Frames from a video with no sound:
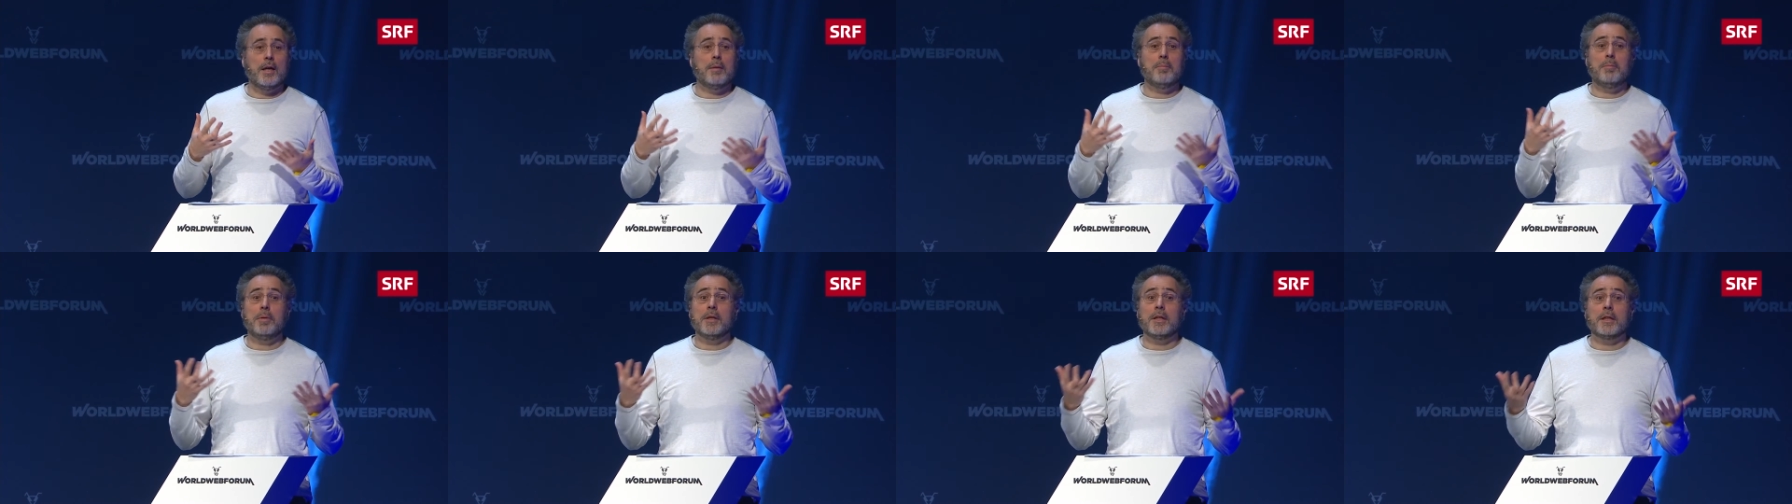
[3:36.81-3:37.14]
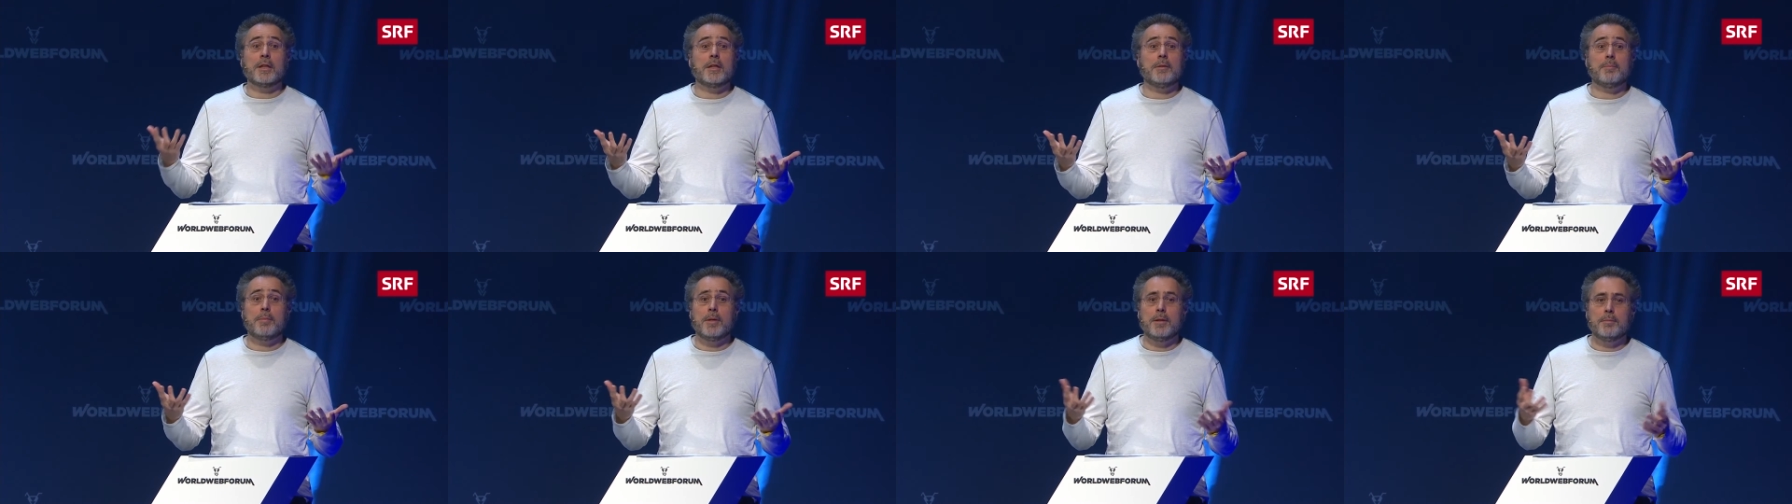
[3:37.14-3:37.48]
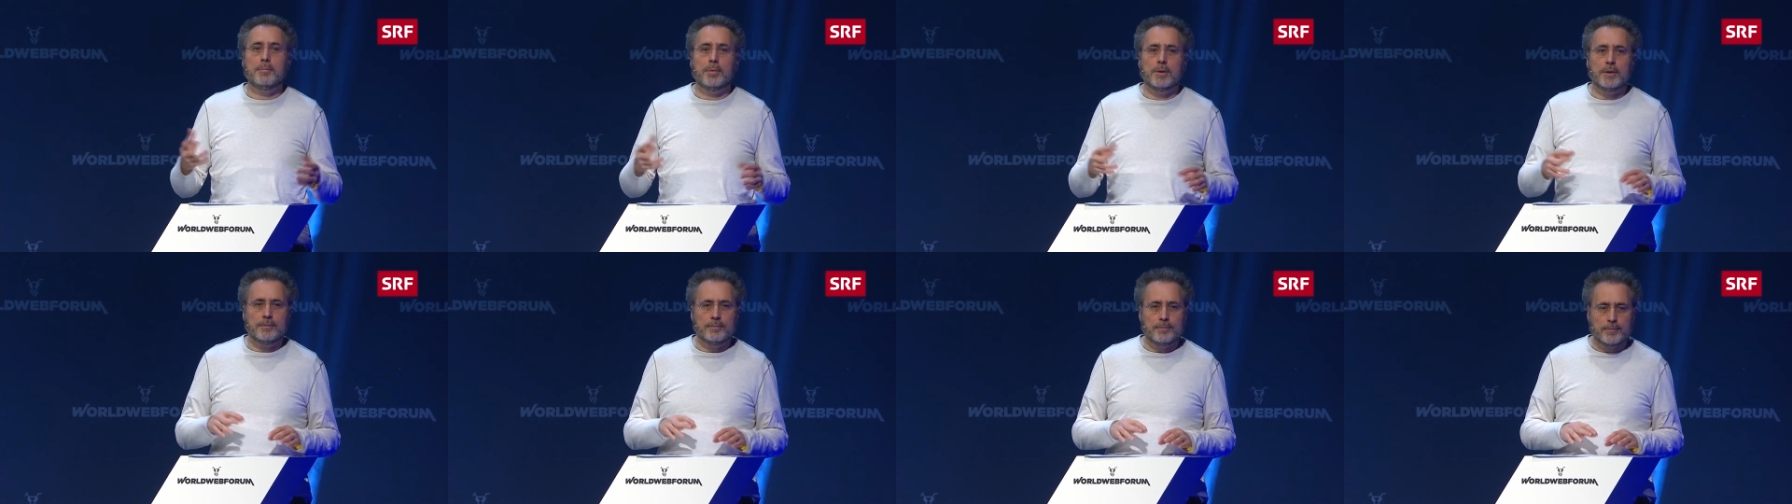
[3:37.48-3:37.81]
a billion
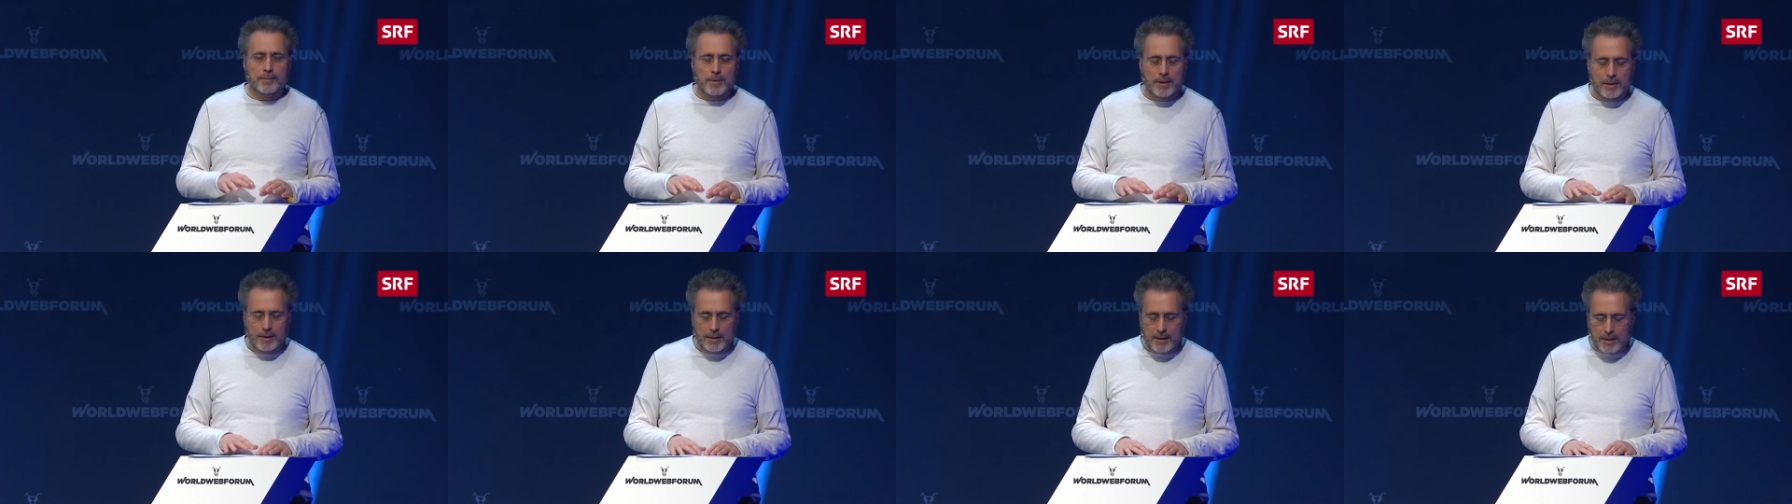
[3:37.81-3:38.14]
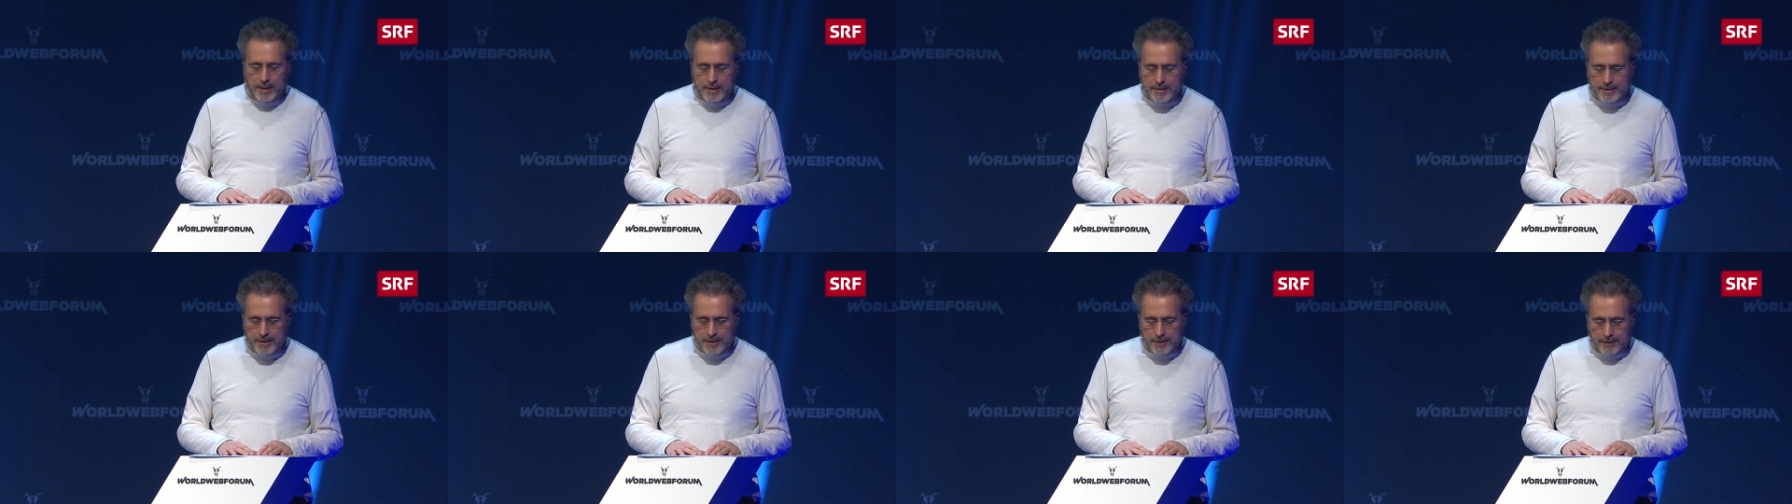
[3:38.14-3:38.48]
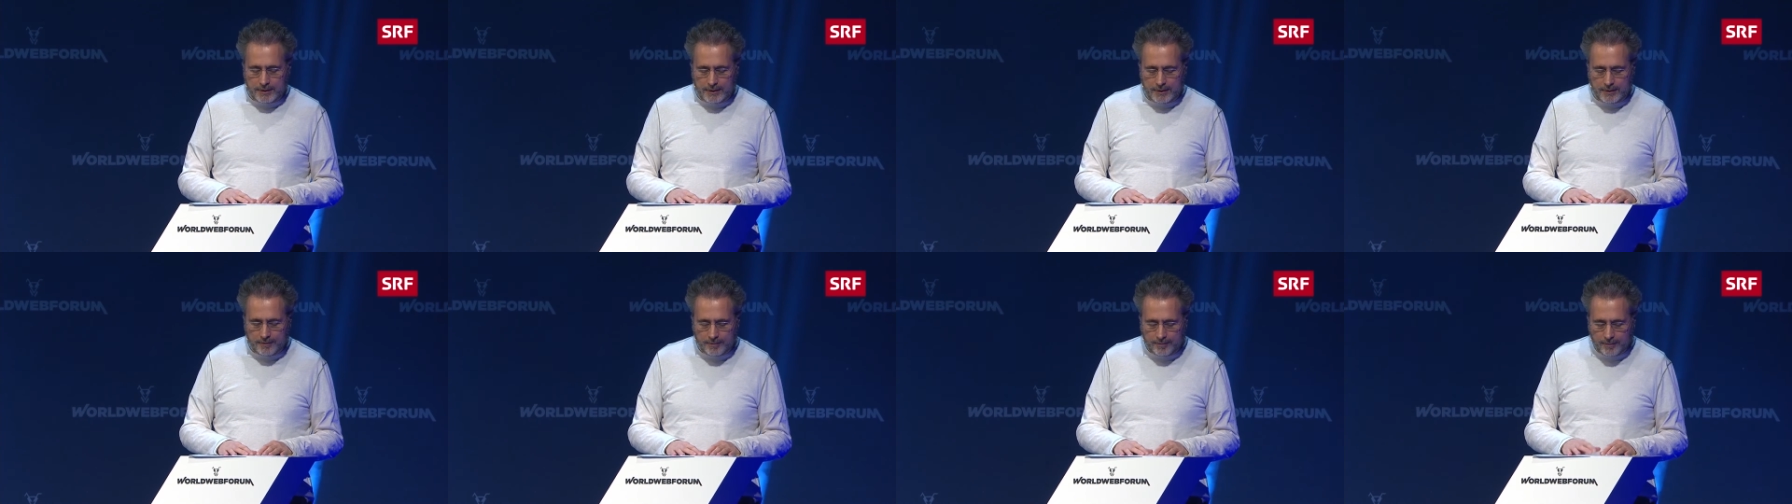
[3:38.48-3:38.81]
people, uh,
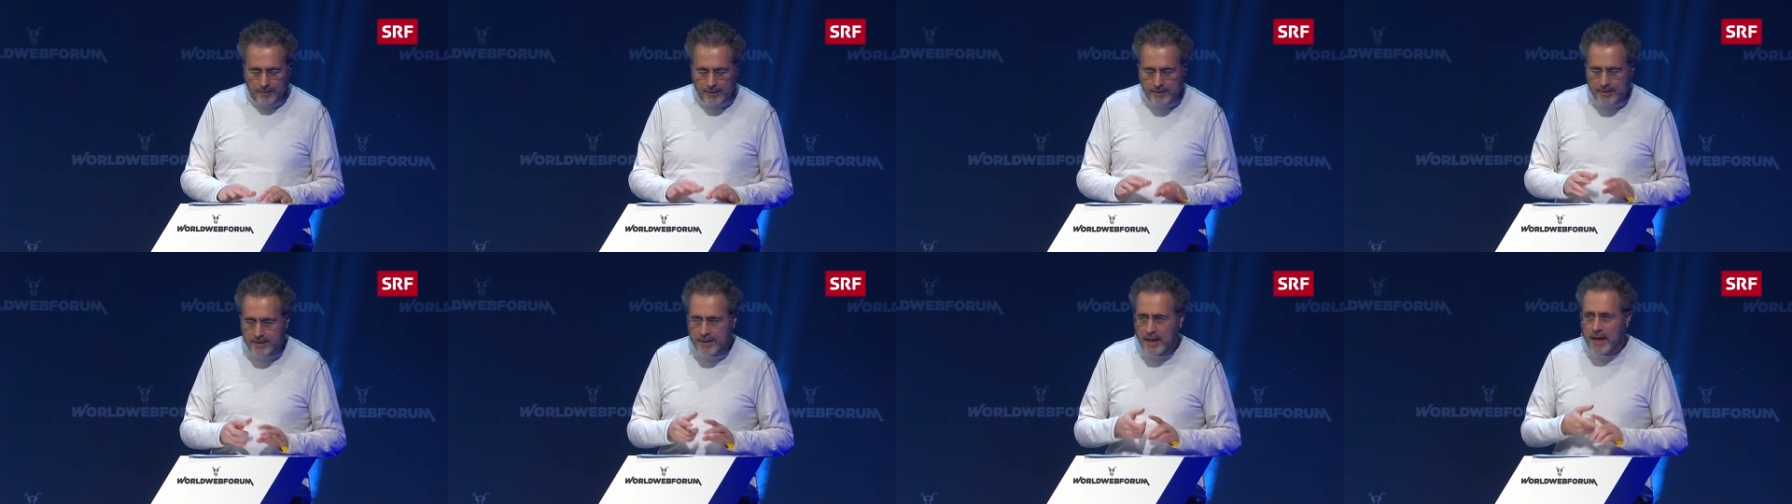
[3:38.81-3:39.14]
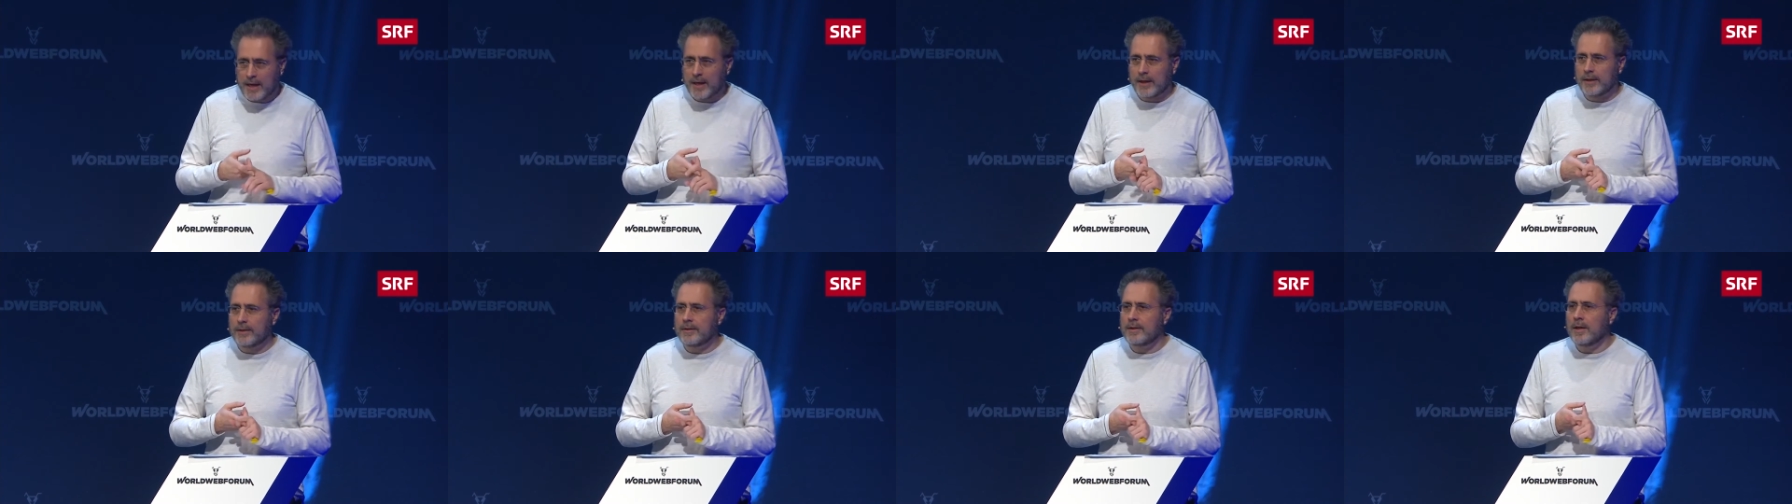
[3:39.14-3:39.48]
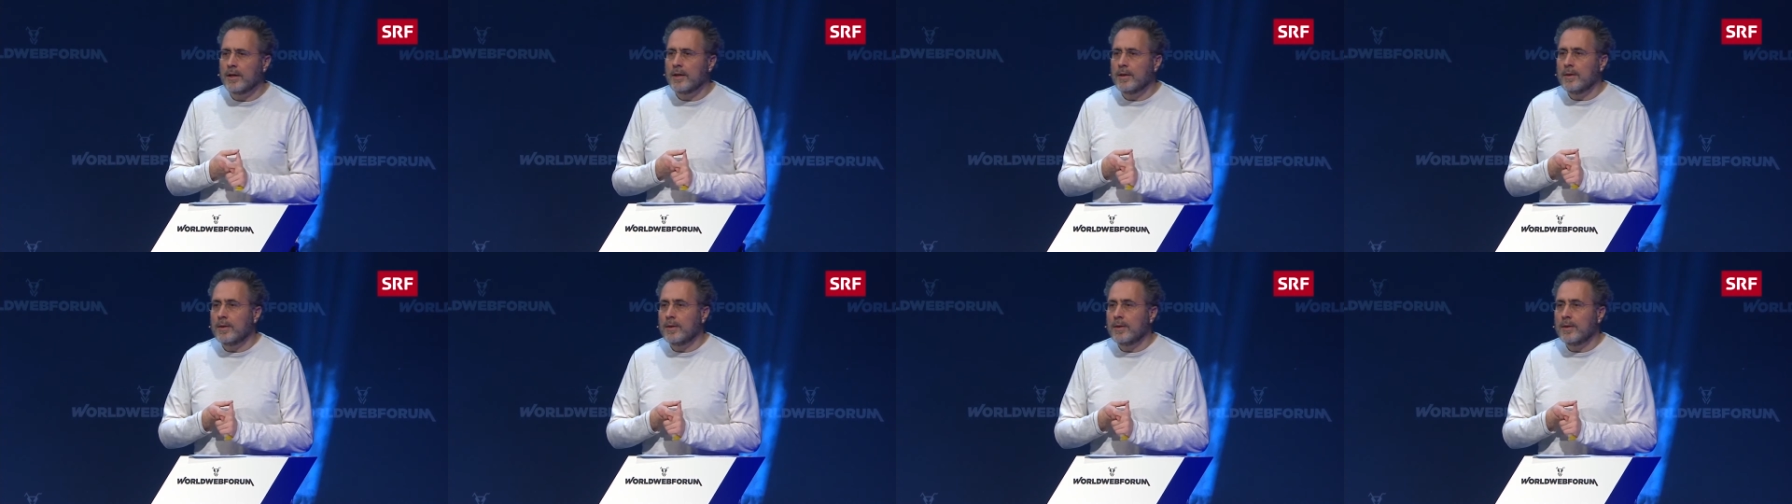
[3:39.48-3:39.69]
ideally. Second,